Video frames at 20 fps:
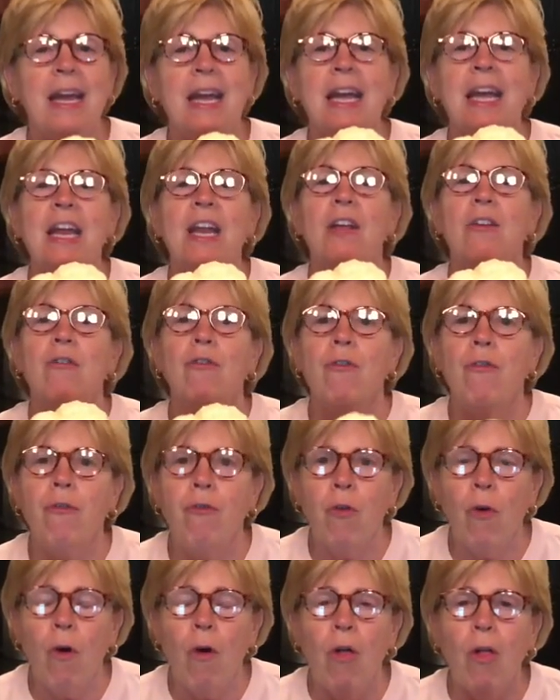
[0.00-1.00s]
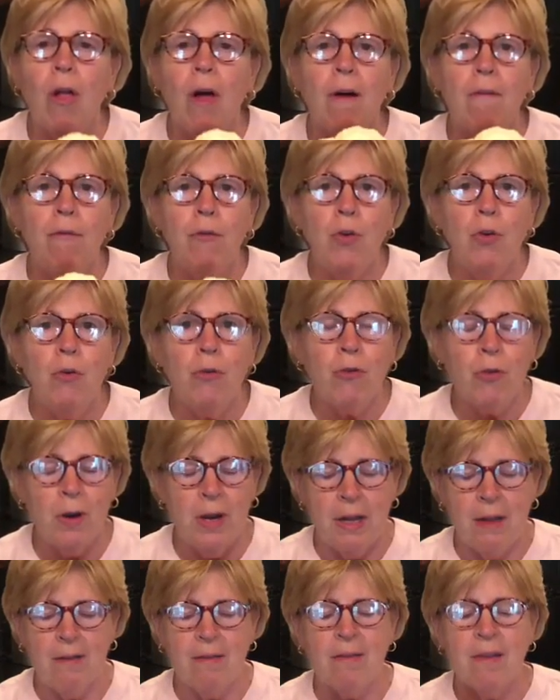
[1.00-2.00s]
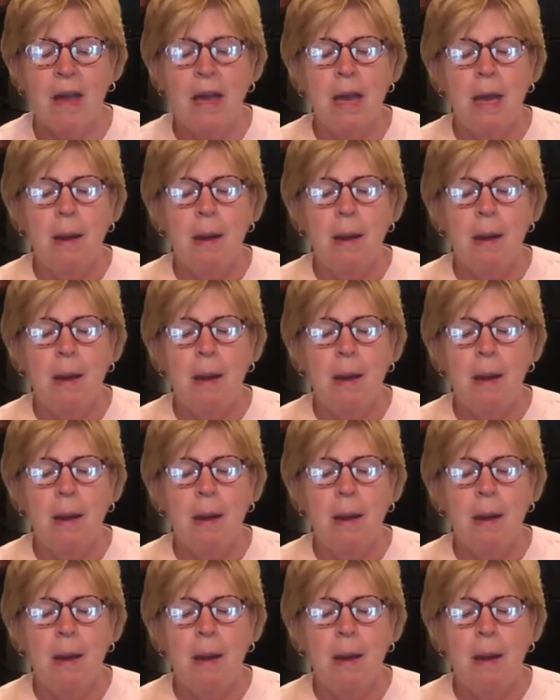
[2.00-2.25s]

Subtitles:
it is full of nutrients.